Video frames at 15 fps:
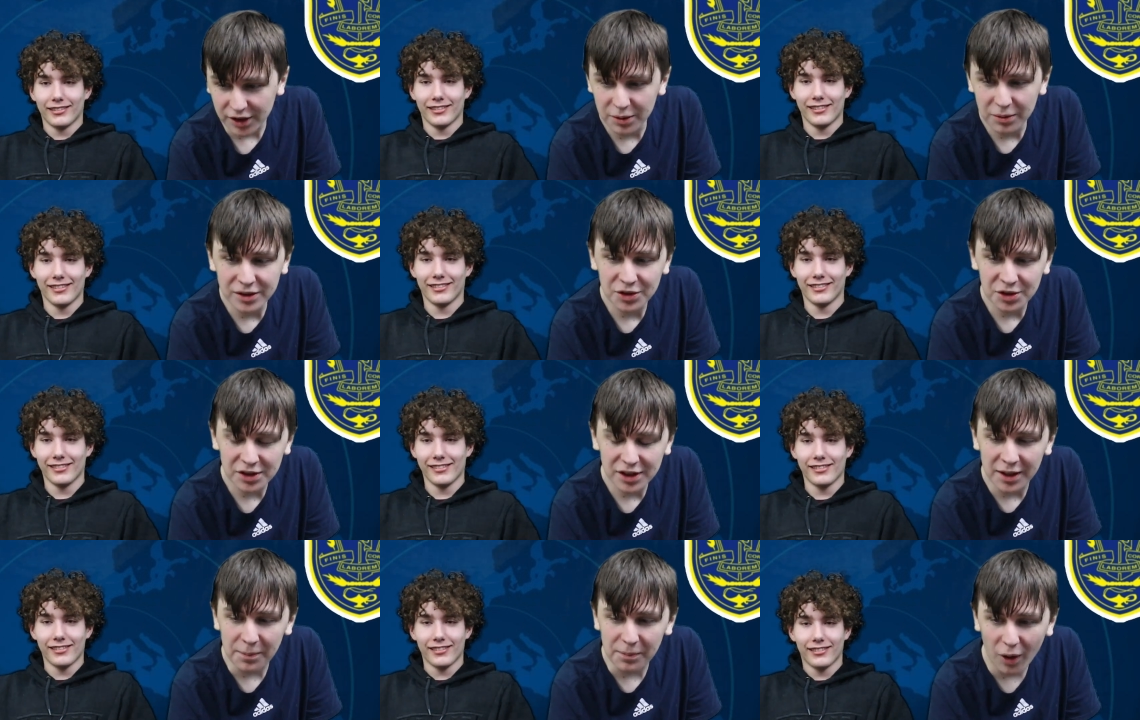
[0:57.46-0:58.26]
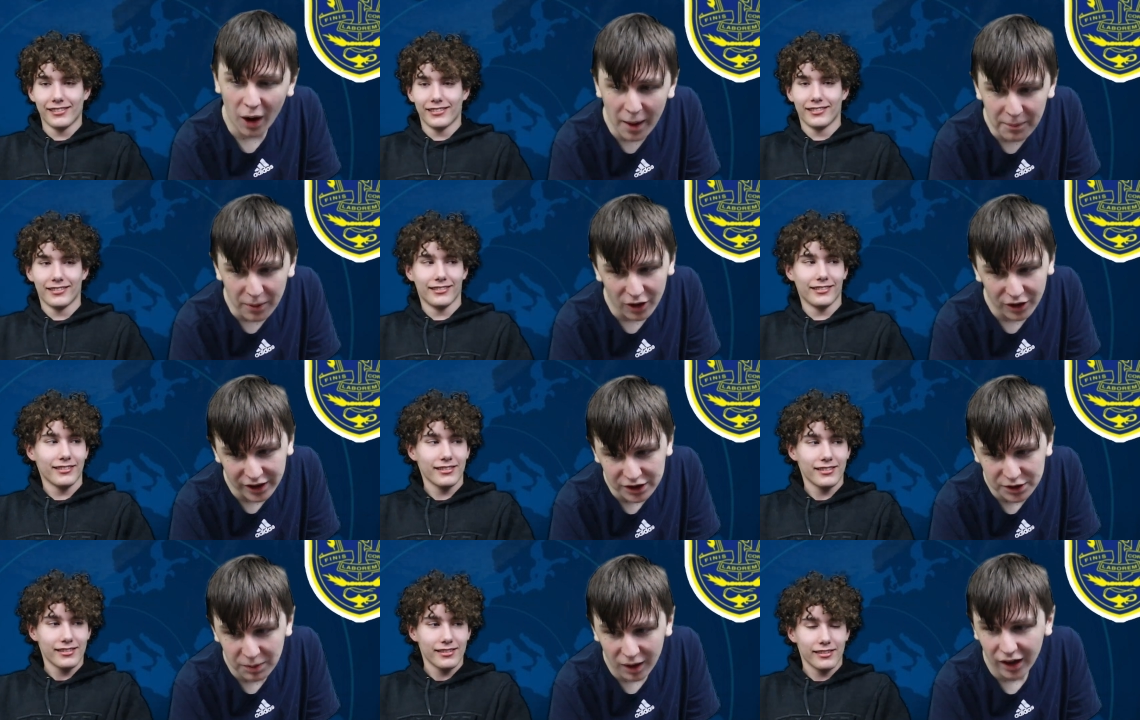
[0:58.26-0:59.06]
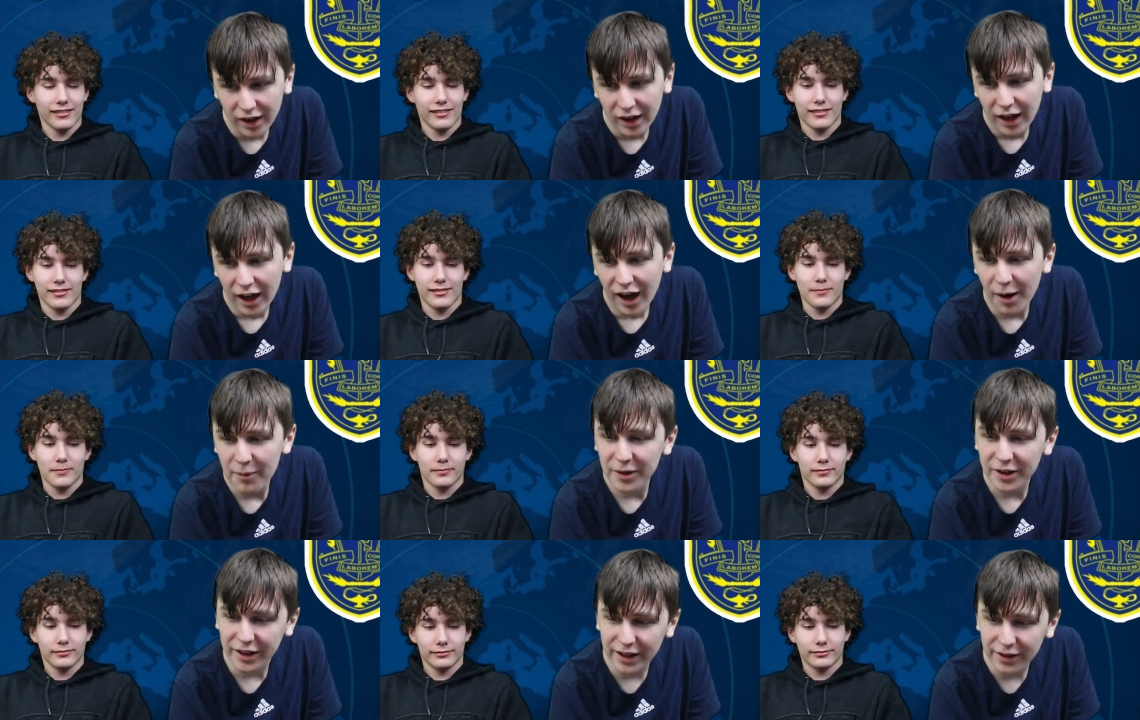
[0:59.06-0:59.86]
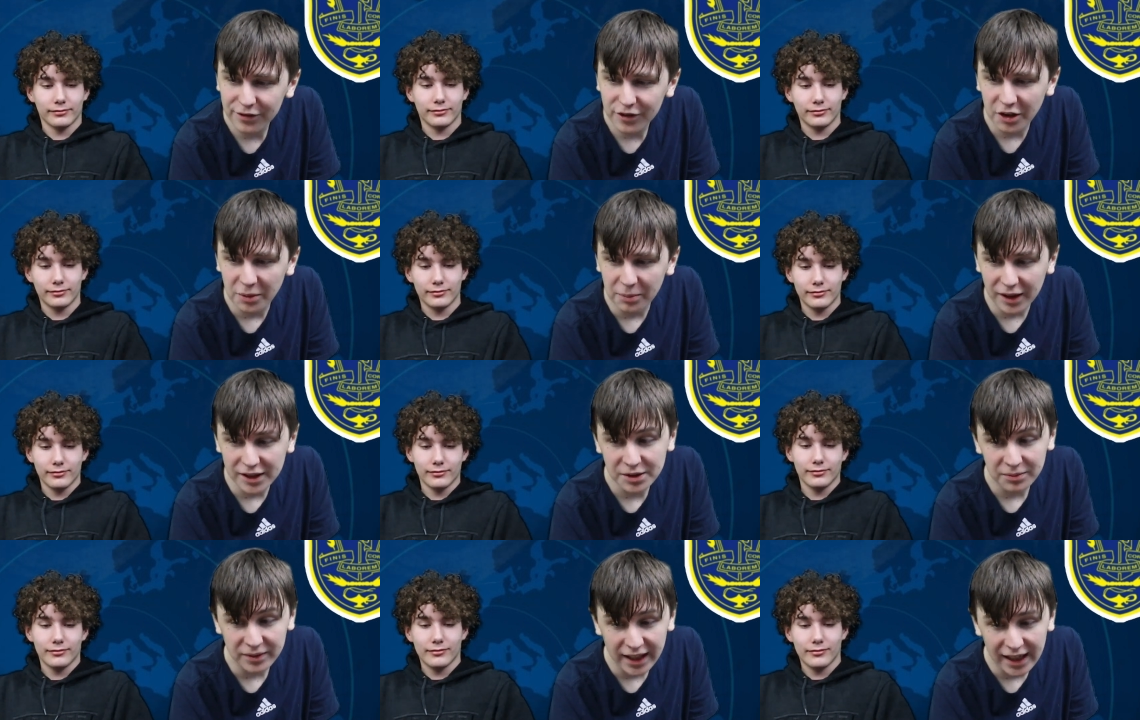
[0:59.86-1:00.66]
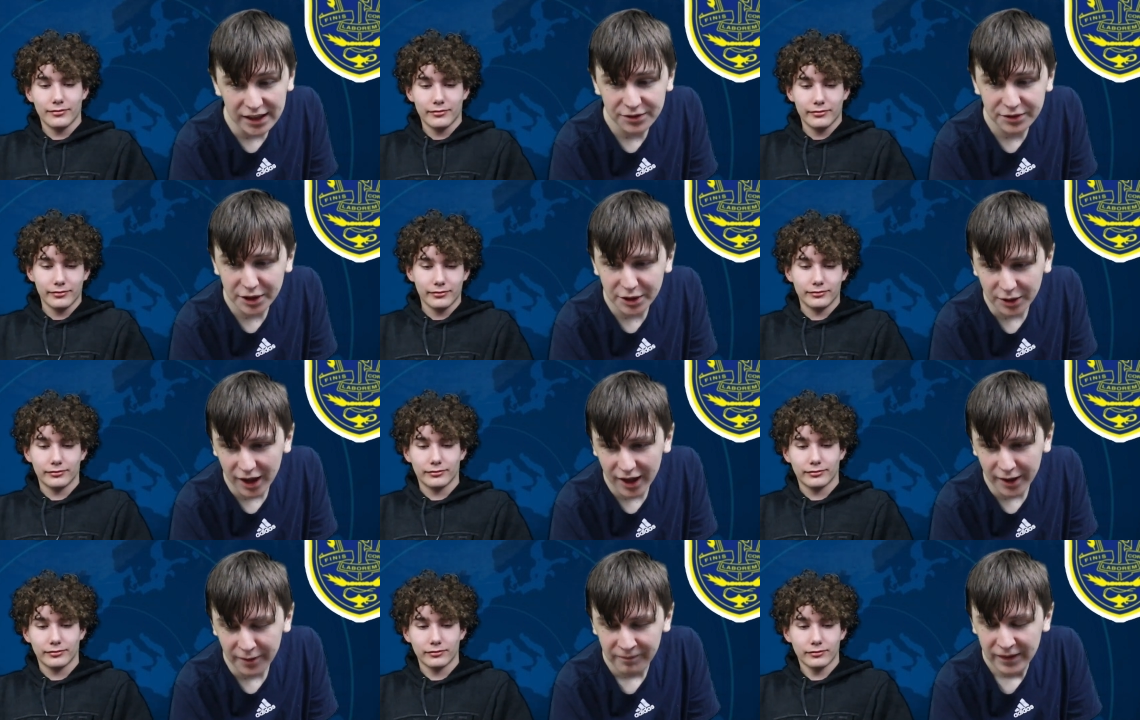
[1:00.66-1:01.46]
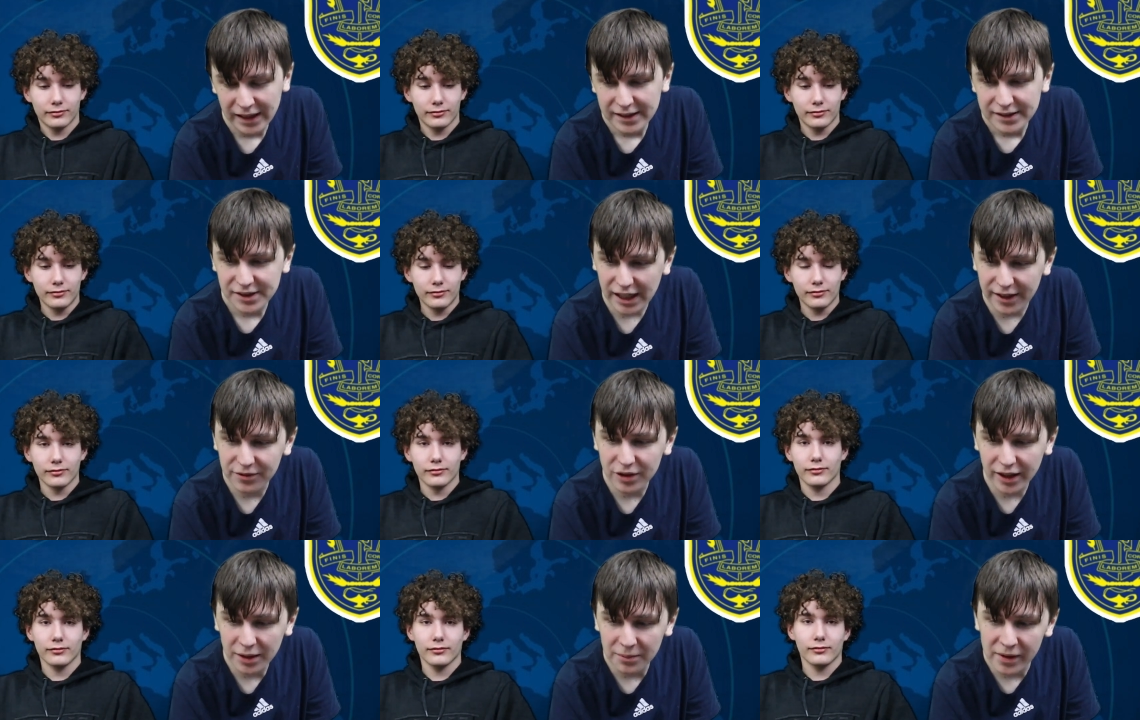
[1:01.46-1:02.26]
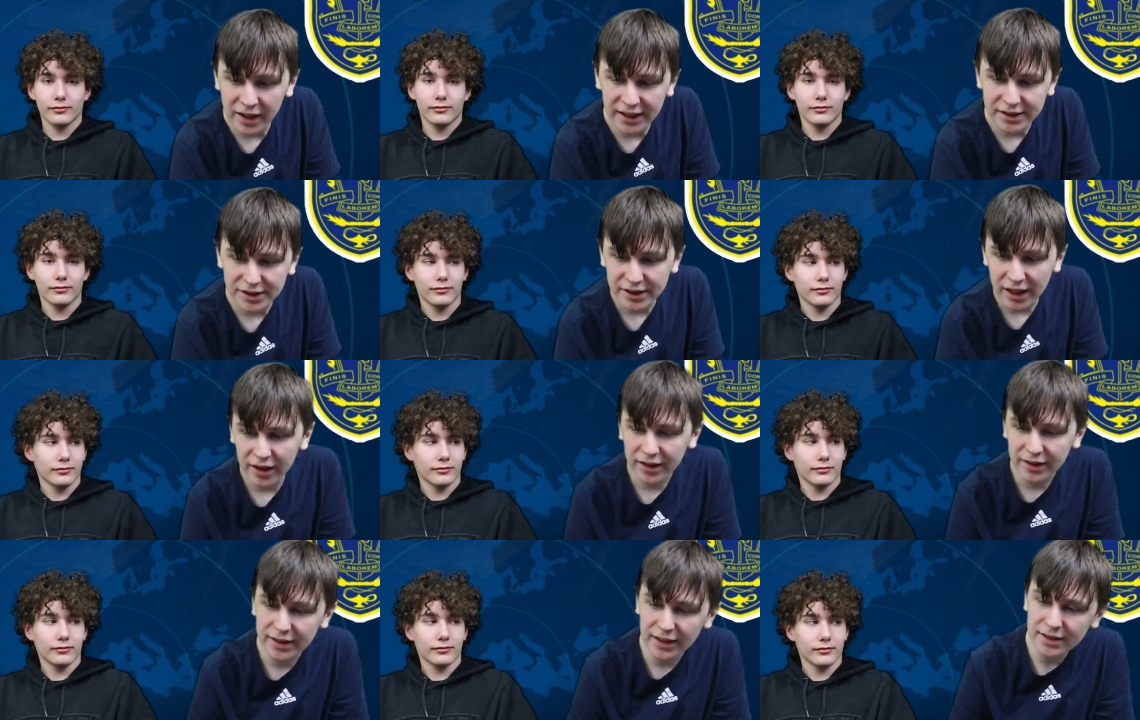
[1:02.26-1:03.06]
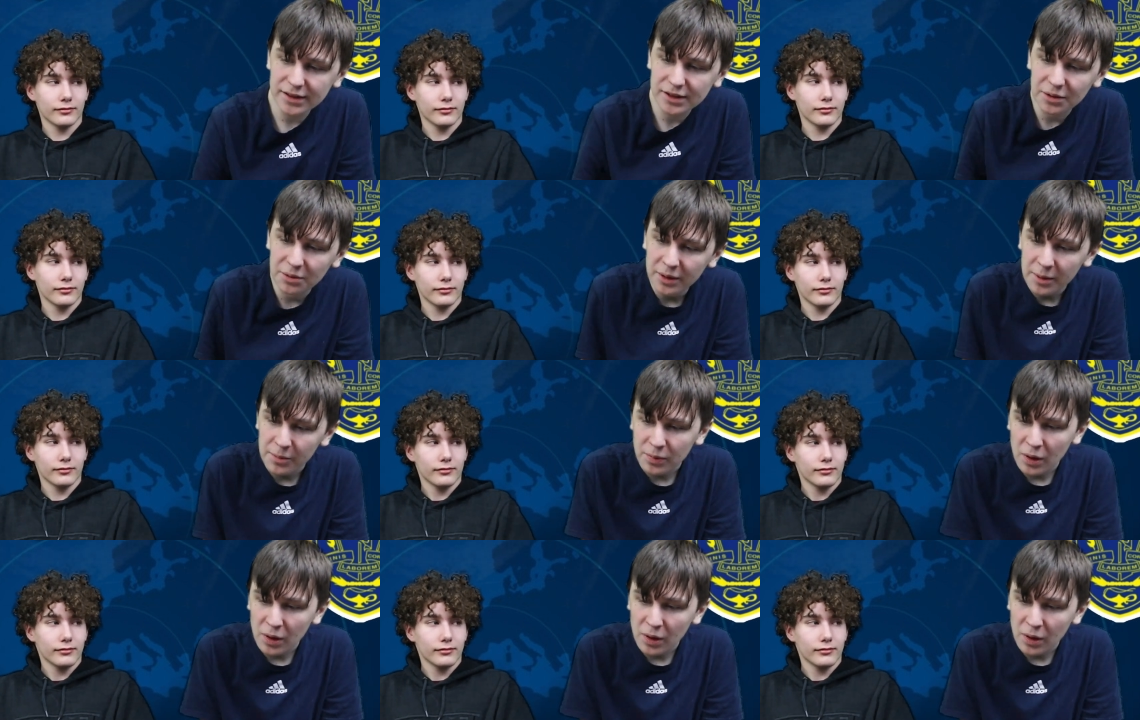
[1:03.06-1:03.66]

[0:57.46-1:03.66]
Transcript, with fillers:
Speaker 1: are you interested in a prime parking spot? How about a gift card to buy some gas for your ride? Safe Grad Committee is selling tickets to win a